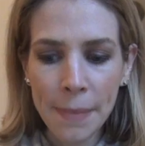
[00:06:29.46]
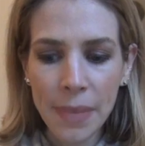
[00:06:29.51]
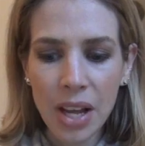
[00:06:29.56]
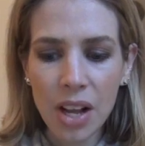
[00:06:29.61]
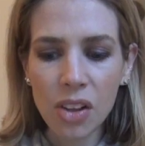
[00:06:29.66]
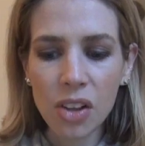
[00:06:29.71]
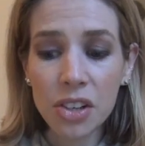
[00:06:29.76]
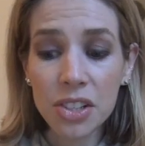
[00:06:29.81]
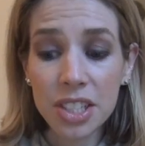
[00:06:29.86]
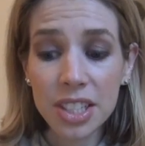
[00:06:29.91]
How
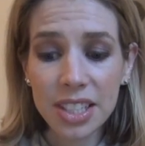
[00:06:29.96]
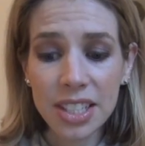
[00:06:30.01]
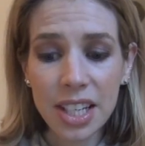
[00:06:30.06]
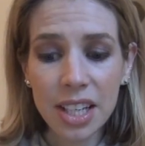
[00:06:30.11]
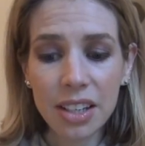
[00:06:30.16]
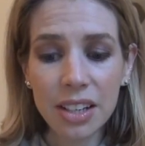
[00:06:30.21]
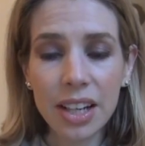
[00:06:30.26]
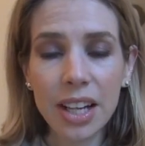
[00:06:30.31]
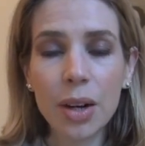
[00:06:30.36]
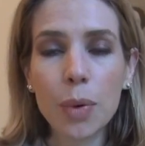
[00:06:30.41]
long does it
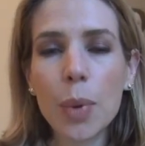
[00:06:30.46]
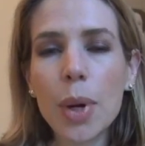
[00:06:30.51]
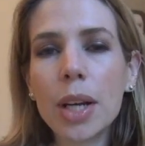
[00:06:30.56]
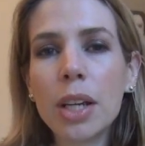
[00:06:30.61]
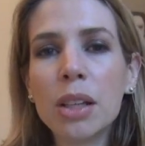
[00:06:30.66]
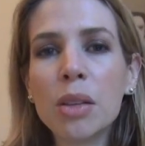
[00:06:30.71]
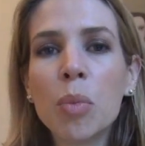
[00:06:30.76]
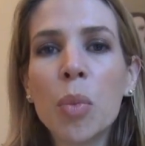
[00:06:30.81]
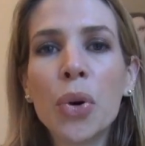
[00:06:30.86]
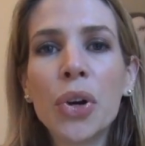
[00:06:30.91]
take you to get ready
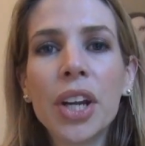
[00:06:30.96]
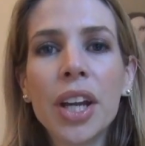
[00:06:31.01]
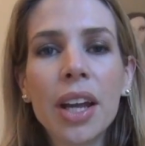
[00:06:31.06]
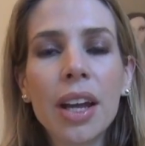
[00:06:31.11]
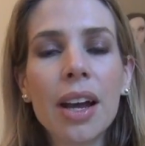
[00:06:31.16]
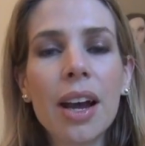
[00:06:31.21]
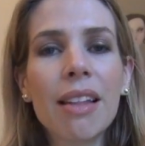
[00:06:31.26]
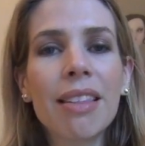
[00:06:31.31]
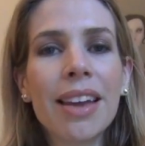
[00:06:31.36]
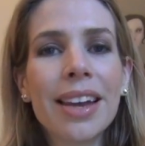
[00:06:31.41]
in the
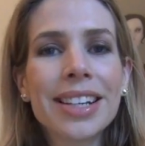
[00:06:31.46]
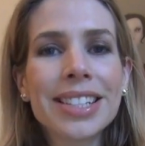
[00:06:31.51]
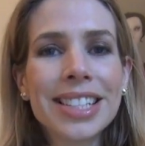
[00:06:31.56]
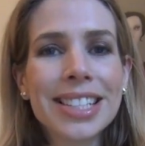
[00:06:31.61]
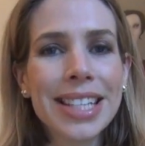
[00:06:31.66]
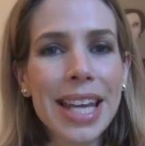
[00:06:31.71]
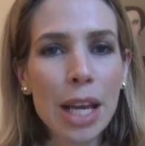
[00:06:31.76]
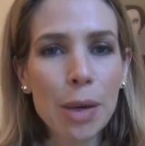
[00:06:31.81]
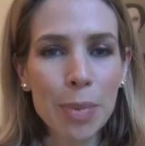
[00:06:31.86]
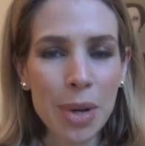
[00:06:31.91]
morning? I like to
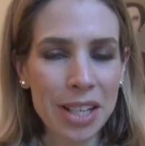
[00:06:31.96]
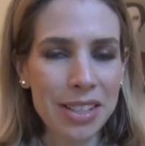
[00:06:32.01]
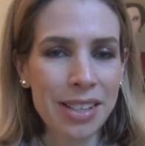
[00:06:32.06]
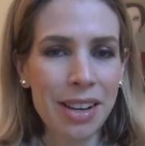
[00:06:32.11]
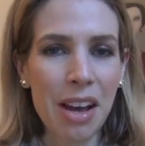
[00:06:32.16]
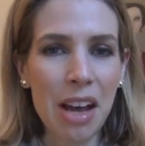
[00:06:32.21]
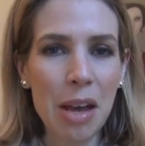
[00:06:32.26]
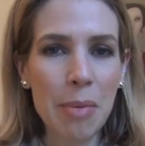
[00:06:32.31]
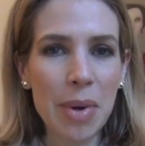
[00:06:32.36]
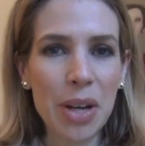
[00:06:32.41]
take my
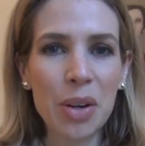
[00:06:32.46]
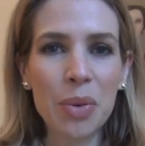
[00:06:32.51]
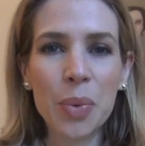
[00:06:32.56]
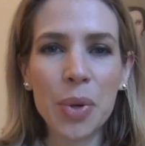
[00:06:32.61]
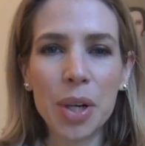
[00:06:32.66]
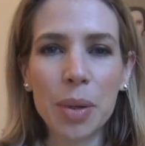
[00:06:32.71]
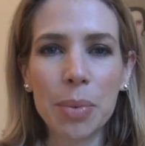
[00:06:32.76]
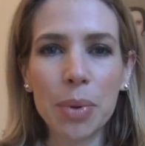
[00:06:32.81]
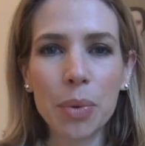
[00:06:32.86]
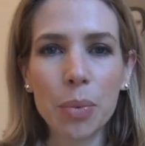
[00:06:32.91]
time. I don't
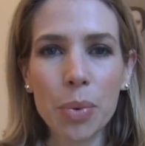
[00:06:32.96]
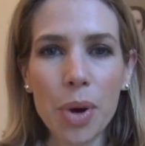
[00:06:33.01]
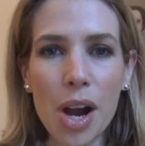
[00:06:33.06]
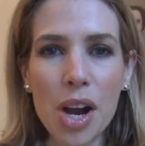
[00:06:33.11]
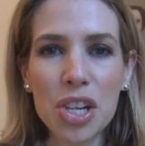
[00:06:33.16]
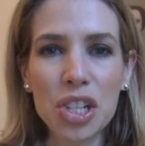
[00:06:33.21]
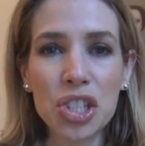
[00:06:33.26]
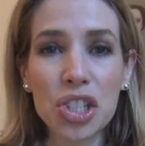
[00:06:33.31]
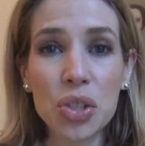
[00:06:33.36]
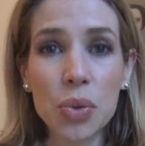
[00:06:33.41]
want to be
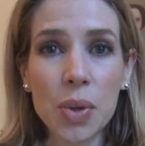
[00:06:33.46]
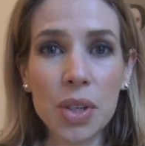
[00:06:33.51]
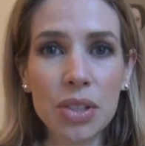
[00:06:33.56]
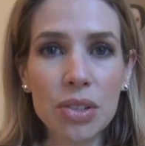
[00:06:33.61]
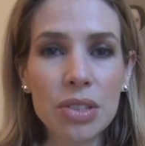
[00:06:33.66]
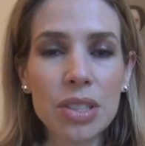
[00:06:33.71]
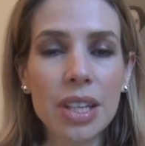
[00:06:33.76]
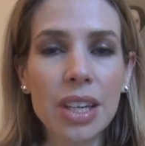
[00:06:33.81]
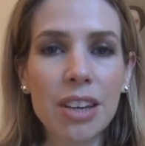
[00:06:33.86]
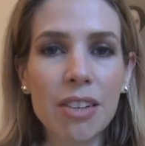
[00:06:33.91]
rushed, so I
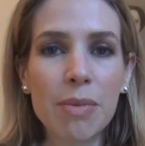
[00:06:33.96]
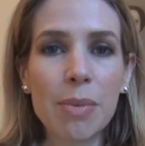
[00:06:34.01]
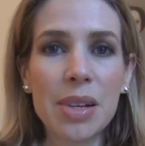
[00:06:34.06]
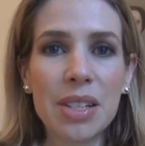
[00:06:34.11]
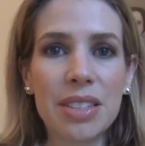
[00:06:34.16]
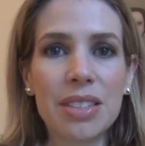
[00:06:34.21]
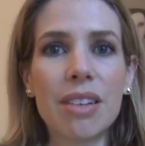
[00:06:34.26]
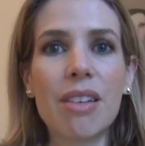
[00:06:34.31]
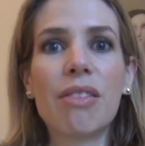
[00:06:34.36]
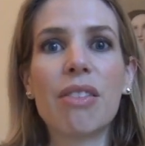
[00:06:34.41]
usually give
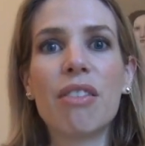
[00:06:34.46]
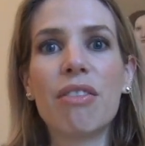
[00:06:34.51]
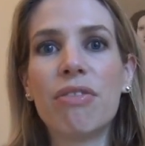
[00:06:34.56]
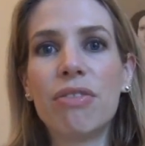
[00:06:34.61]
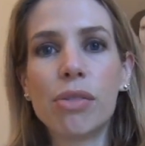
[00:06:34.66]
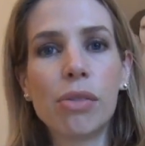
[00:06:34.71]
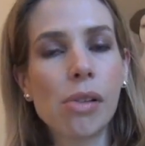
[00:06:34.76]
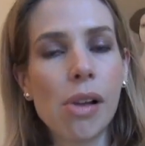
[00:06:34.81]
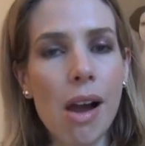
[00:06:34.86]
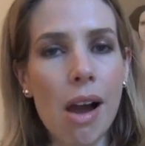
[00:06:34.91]
myself a
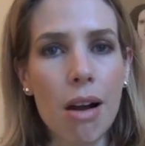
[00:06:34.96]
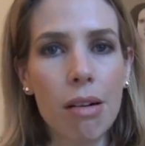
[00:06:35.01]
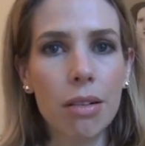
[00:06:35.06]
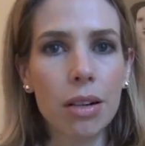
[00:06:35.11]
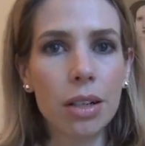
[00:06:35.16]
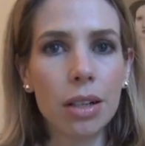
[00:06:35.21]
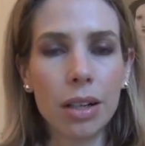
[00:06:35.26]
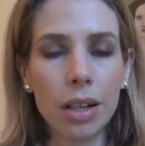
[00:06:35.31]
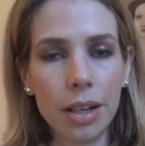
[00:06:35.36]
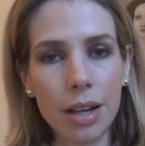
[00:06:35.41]
full
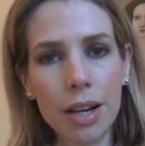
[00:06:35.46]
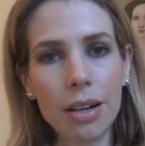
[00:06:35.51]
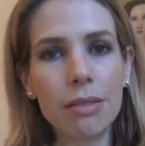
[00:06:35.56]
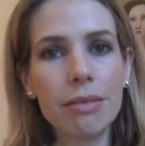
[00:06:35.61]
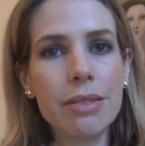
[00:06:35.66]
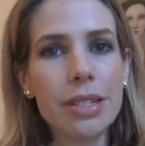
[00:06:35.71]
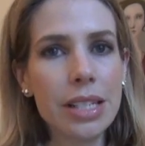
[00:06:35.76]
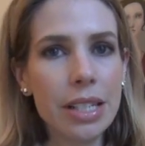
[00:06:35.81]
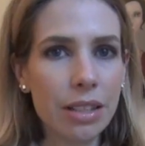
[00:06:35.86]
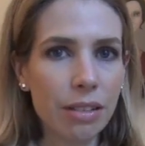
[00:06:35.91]
hour, and I
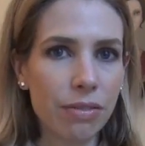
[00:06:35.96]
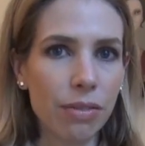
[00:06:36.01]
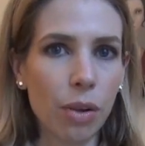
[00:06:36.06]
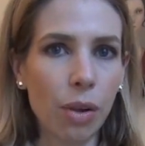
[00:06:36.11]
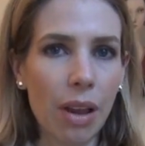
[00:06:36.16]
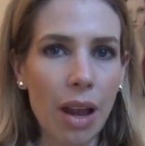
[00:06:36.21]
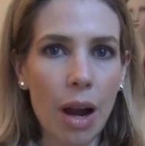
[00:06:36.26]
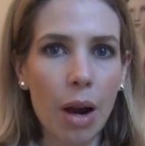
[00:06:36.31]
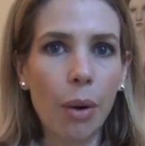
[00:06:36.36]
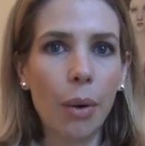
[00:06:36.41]
don't need a
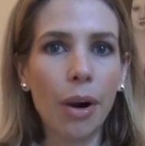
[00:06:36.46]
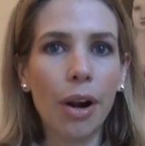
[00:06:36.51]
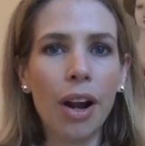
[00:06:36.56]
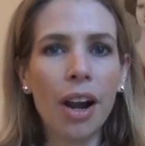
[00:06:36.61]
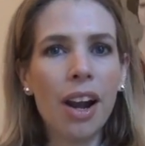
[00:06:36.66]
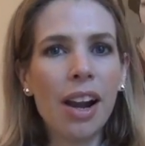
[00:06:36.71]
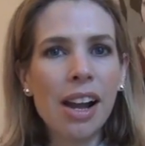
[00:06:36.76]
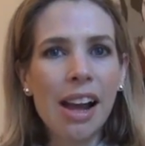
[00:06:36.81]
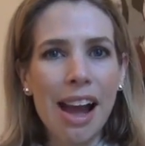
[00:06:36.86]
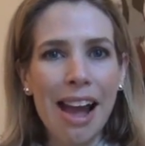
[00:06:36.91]
full hour.
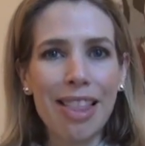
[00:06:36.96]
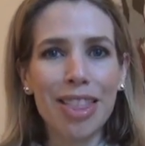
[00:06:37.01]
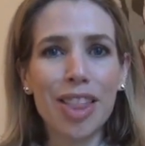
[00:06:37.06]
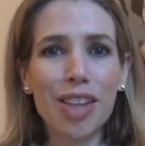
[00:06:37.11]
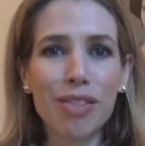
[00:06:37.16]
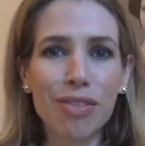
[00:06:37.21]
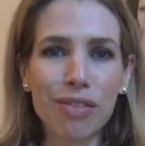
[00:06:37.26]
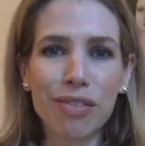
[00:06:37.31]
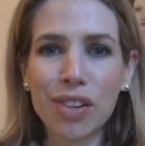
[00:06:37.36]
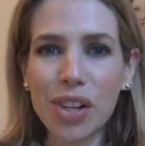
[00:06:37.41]
I
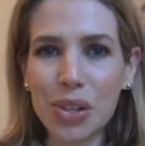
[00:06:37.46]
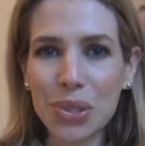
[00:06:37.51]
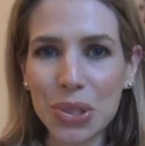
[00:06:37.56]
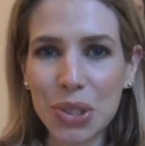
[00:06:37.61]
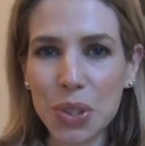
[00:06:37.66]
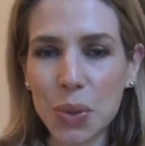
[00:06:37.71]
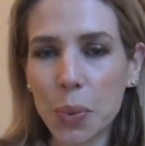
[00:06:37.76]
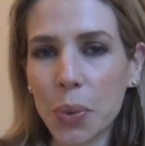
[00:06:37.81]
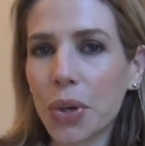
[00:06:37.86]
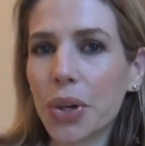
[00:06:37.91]
live close
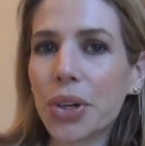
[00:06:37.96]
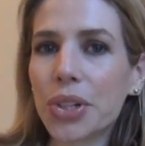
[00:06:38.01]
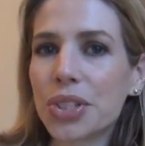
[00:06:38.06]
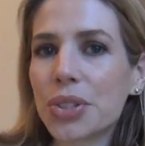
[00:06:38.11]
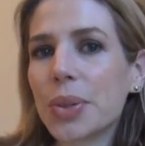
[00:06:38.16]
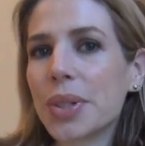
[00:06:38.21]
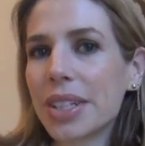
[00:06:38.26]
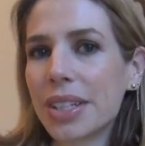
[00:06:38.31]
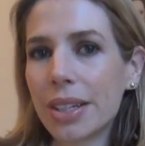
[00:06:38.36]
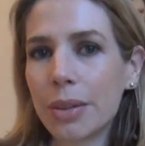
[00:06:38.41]
to work,
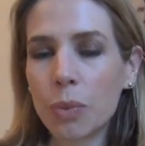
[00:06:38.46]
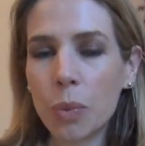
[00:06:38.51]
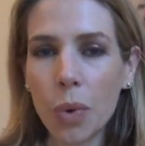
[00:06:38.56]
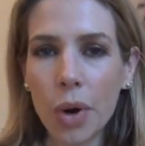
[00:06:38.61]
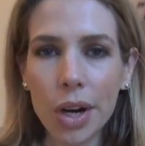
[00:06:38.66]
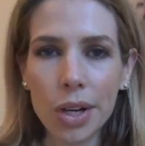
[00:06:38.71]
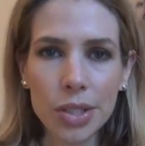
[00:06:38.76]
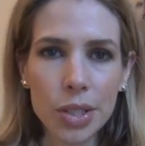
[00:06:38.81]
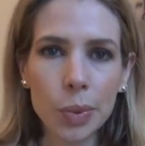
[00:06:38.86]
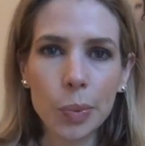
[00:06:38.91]
so I can
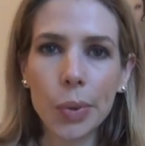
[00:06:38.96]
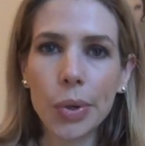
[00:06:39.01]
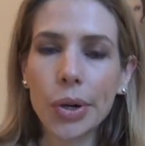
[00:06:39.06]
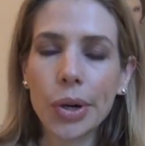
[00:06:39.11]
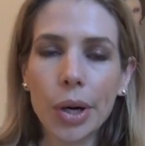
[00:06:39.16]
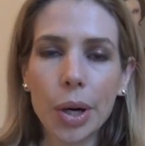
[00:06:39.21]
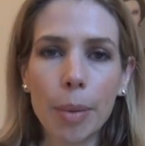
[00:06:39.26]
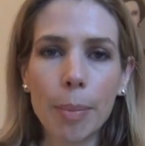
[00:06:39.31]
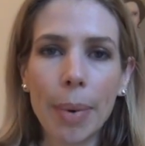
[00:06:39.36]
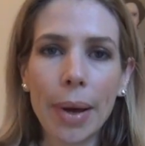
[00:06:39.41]
walk to
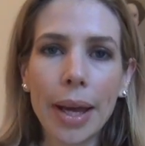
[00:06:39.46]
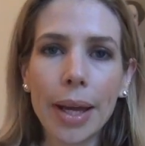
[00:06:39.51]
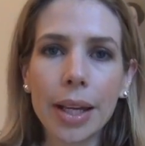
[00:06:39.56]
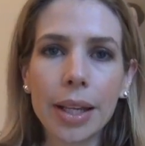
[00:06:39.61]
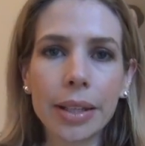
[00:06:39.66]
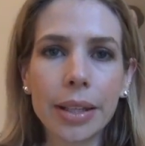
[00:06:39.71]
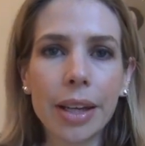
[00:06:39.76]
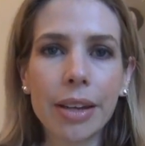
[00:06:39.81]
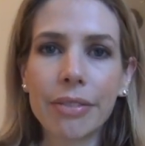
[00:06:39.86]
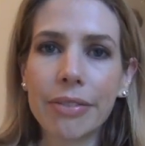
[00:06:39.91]
work or bike
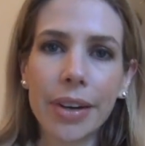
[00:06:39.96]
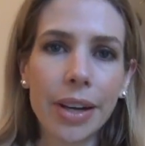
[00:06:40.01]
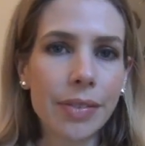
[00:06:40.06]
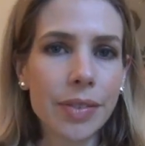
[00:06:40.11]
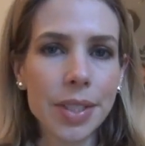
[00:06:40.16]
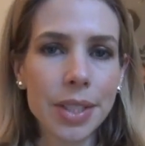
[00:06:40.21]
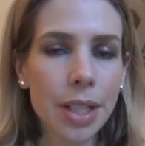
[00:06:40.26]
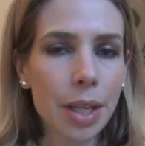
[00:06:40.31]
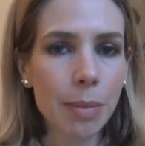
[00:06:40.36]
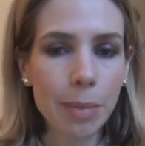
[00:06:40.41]
in like 5
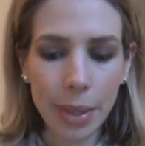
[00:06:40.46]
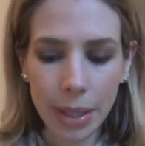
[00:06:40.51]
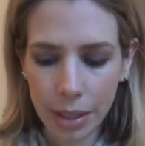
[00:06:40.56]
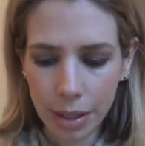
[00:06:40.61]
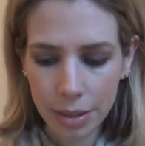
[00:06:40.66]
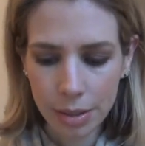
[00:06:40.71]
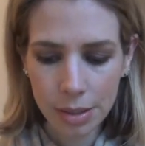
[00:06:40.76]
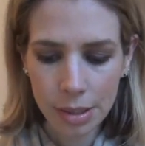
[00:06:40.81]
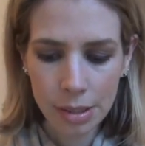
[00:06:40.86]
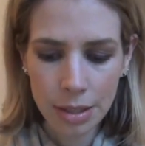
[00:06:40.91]
to 10
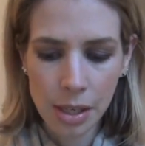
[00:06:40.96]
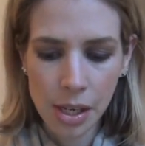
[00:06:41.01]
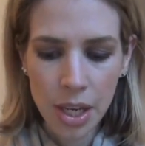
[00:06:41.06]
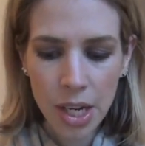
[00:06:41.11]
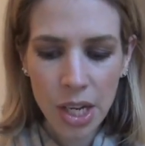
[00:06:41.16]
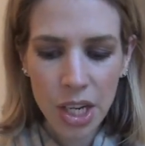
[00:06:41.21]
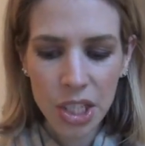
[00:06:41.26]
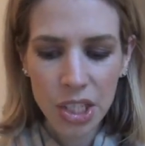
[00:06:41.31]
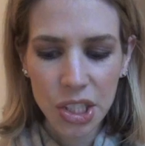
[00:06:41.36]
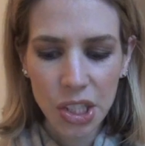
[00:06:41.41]
minutes.
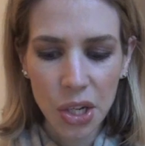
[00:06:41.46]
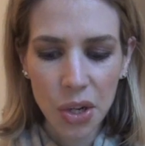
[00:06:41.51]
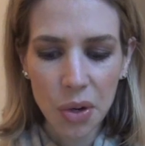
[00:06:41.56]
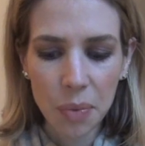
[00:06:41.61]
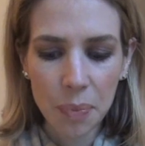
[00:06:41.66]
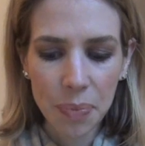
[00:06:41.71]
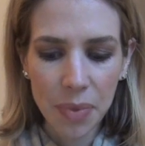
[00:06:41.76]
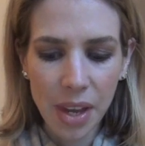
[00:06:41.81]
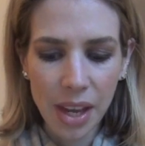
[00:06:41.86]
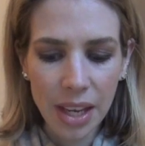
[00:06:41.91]
So
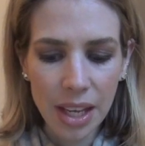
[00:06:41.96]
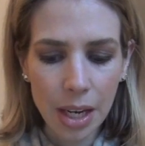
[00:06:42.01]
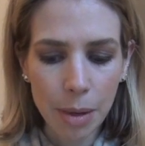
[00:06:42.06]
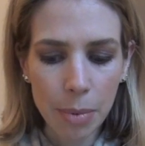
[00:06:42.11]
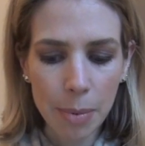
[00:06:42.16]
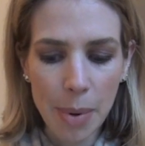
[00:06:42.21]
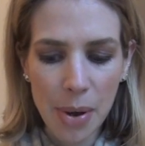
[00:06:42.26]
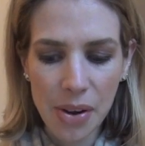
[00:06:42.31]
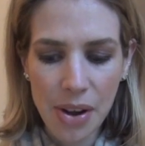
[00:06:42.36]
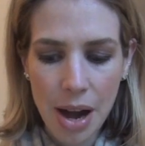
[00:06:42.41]
I get up
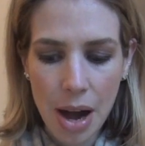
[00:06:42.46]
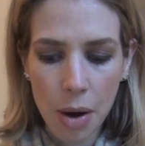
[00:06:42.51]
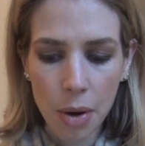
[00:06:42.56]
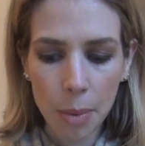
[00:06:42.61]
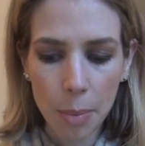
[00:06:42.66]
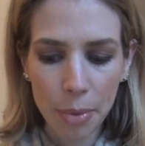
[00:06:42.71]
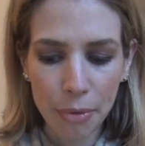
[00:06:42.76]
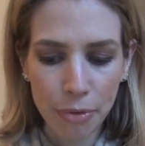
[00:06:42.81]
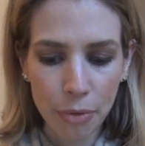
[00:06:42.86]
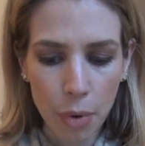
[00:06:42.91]
about an
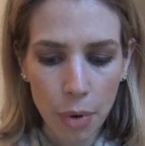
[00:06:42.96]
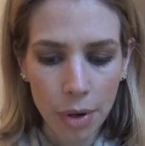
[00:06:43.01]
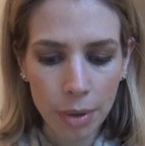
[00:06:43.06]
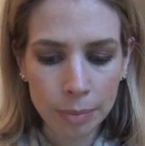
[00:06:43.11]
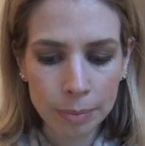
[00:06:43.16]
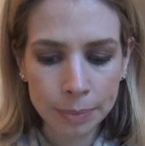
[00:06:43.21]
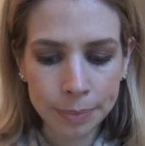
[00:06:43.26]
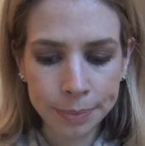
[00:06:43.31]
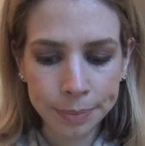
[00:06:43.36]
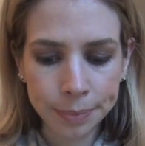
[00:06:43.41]
hour
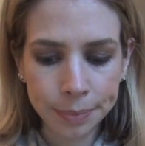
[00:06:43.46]
before.